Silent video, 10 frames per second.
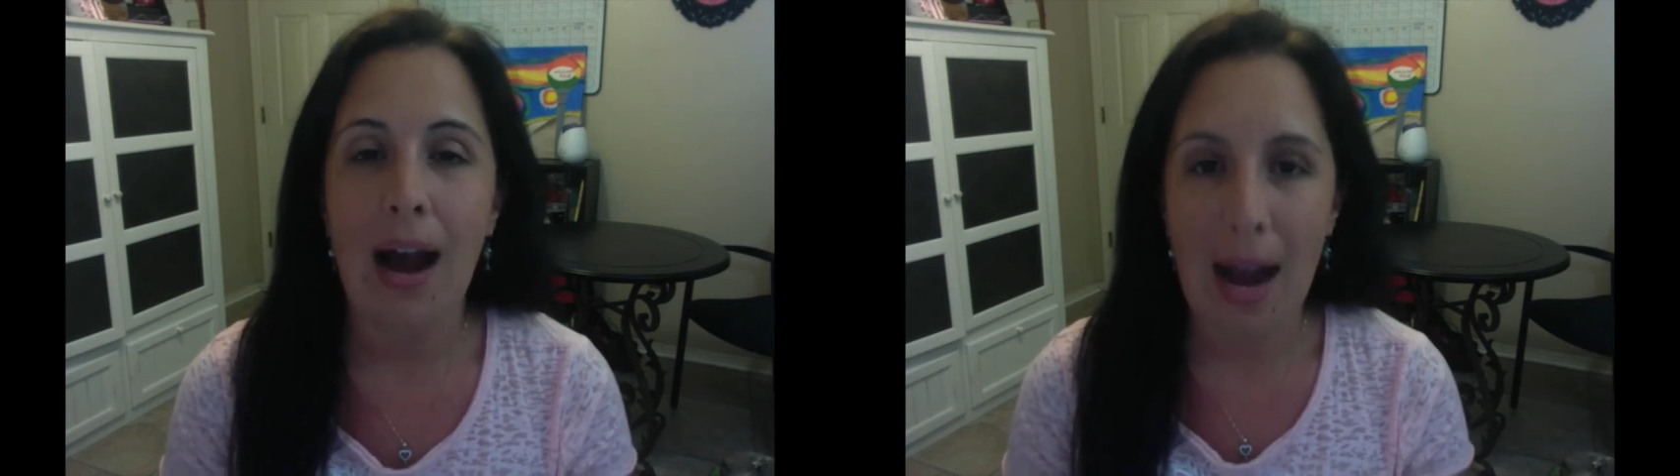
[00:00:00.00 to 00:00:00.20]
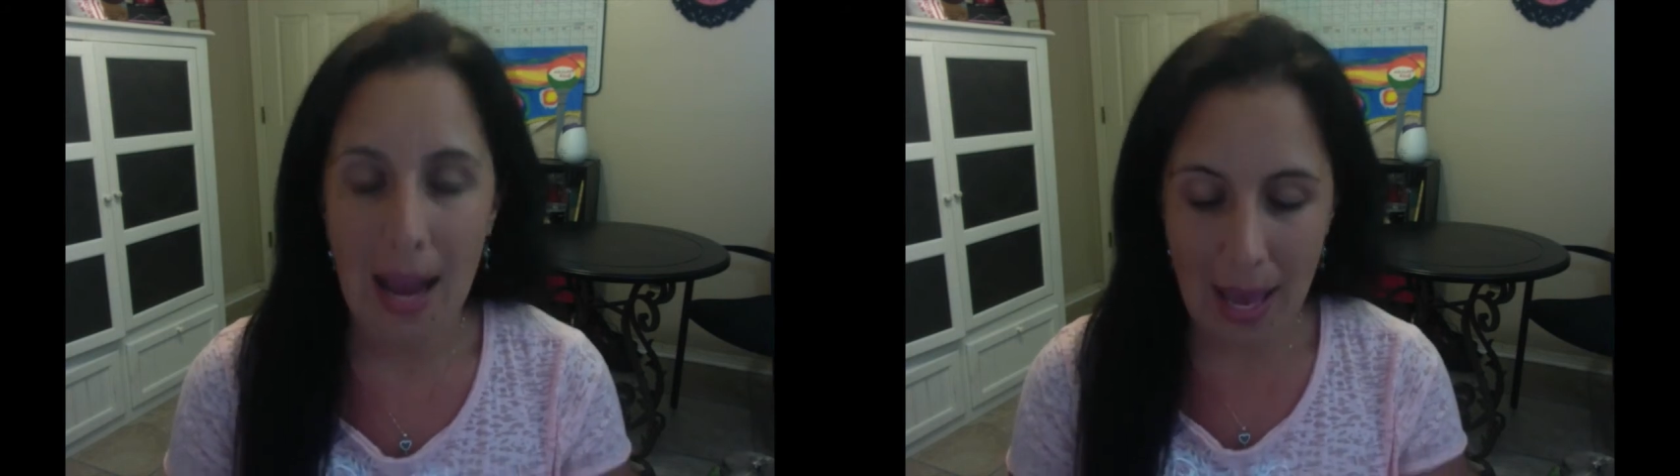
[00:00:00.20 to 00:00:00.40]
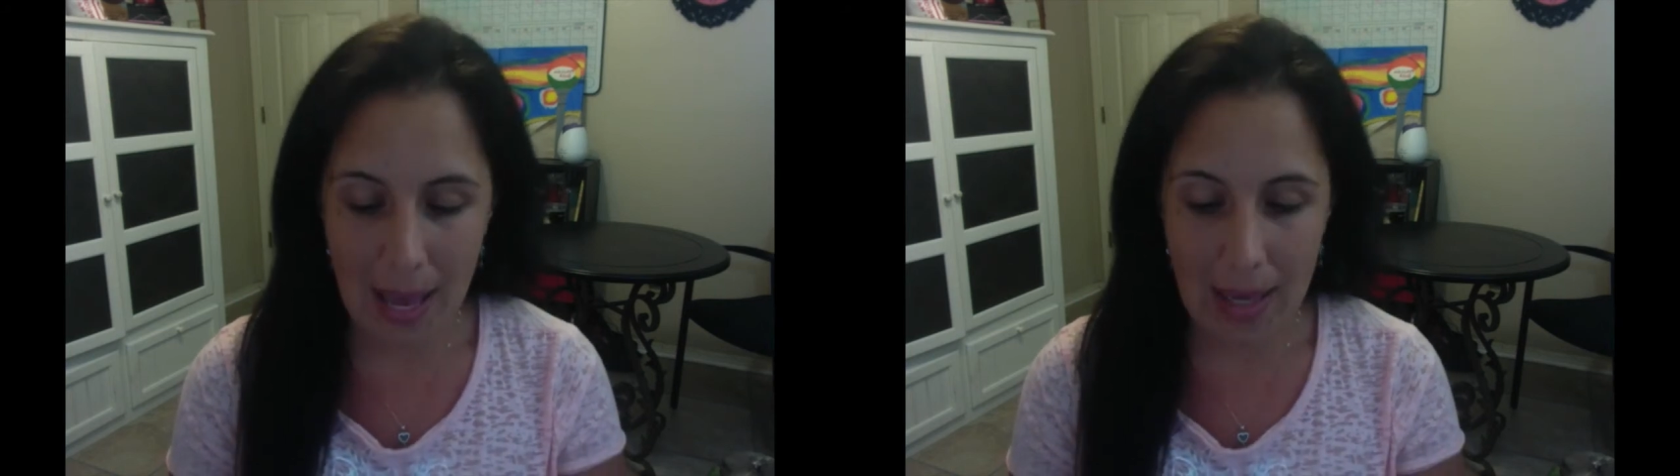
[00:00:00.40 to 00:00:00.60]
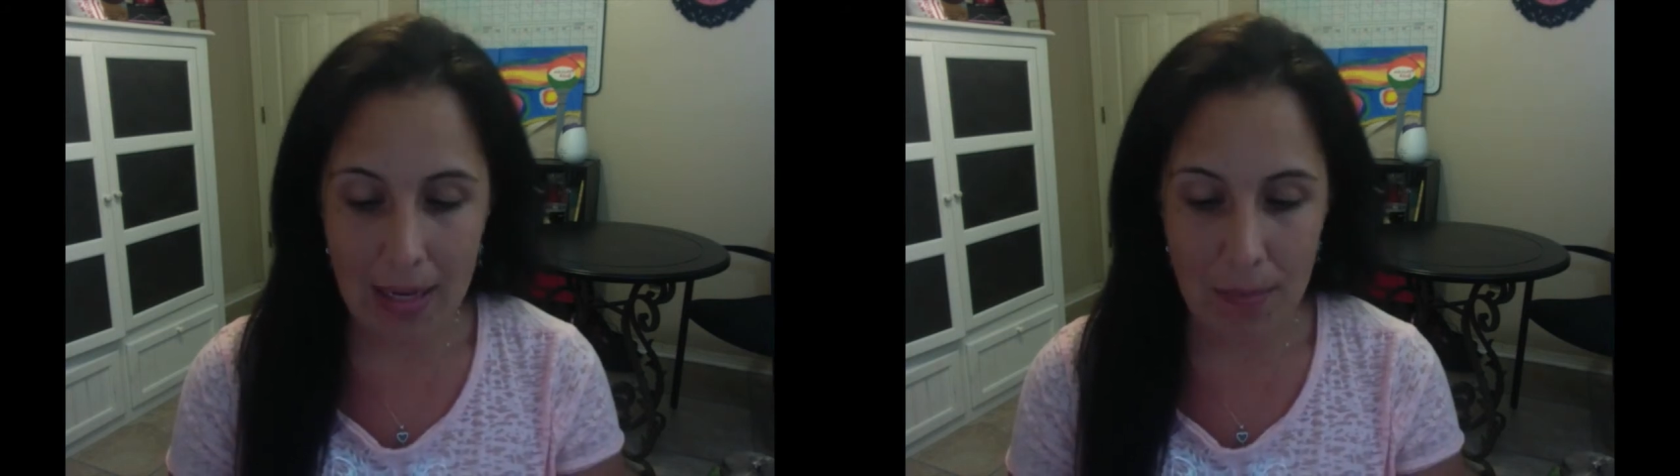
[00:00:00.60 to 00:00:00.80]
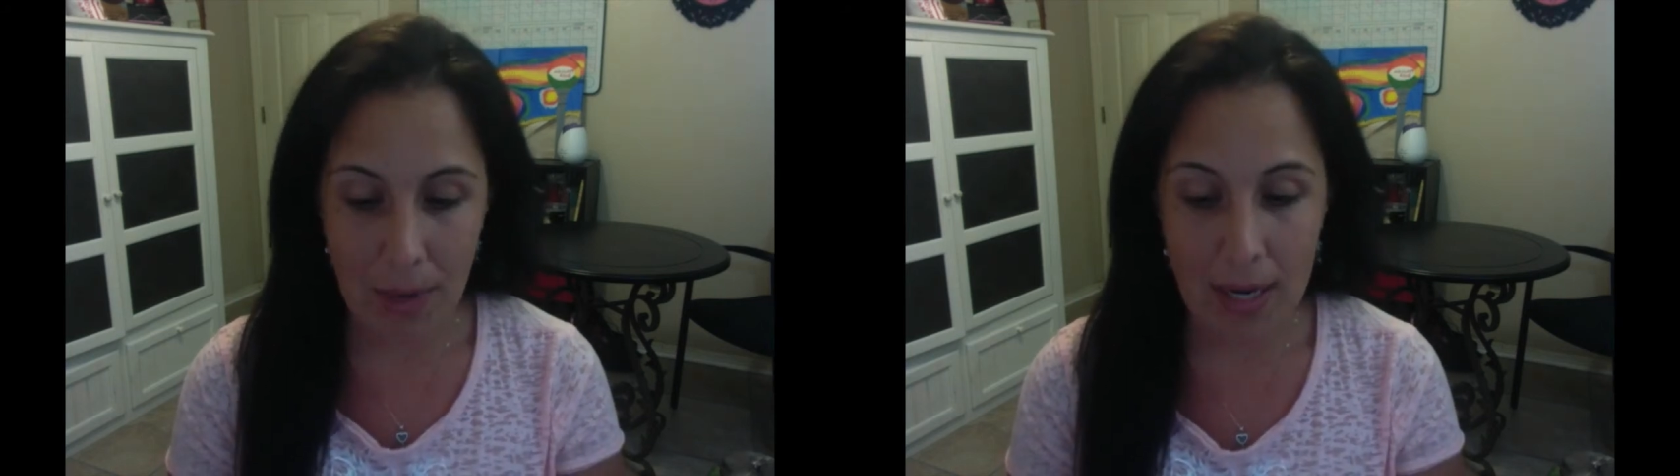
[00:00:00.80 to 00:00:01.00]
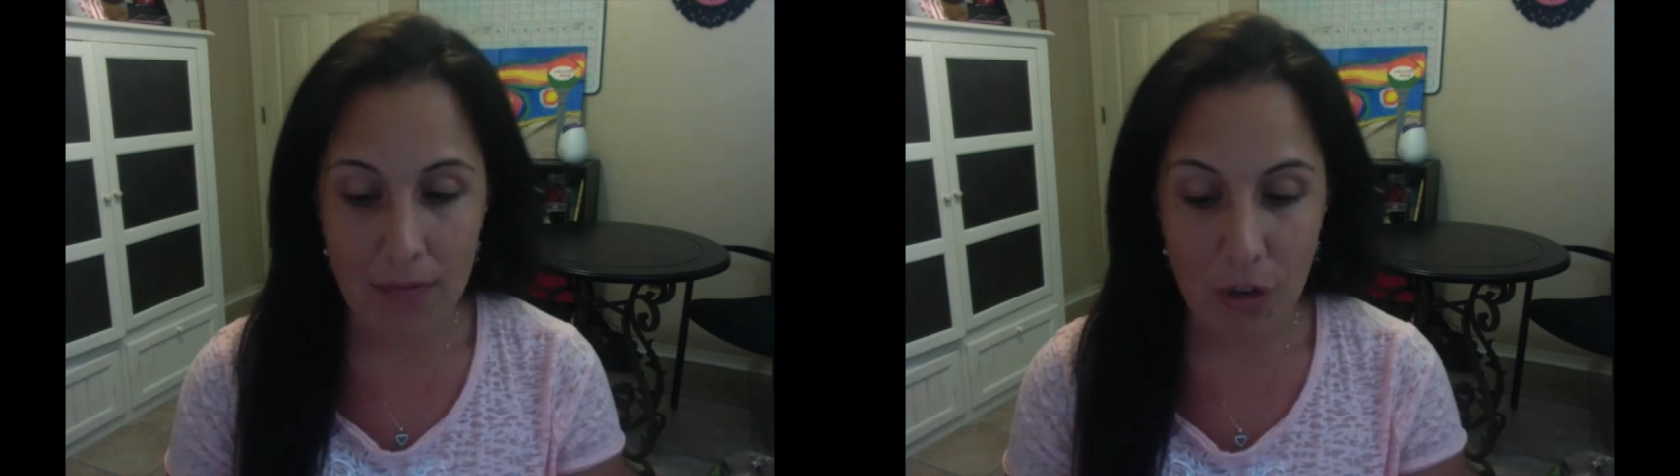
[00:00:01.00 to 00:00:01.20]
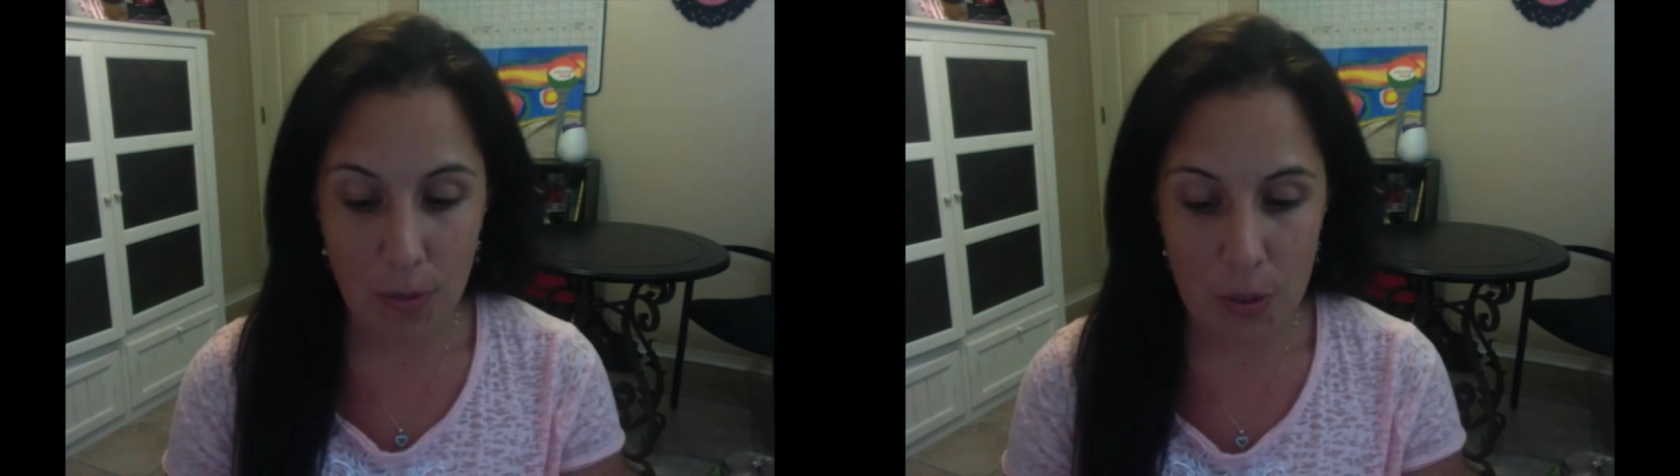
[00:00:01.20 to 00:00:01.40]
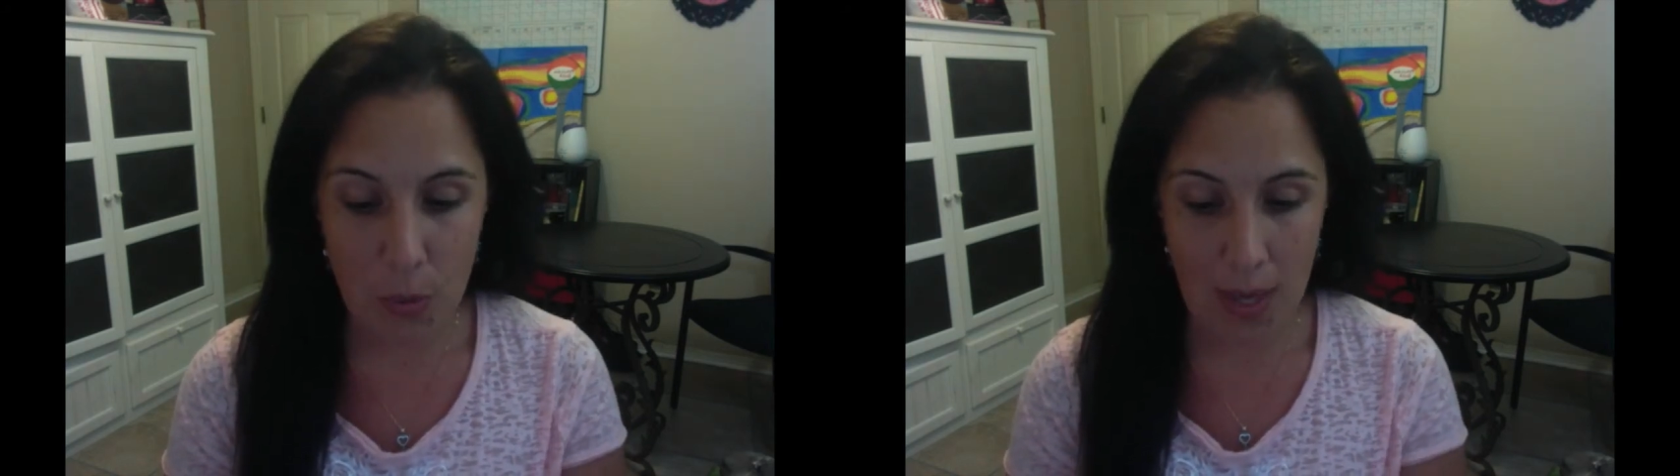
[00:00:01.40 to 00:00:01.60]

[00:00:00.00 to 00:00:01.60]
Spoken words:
My verbiage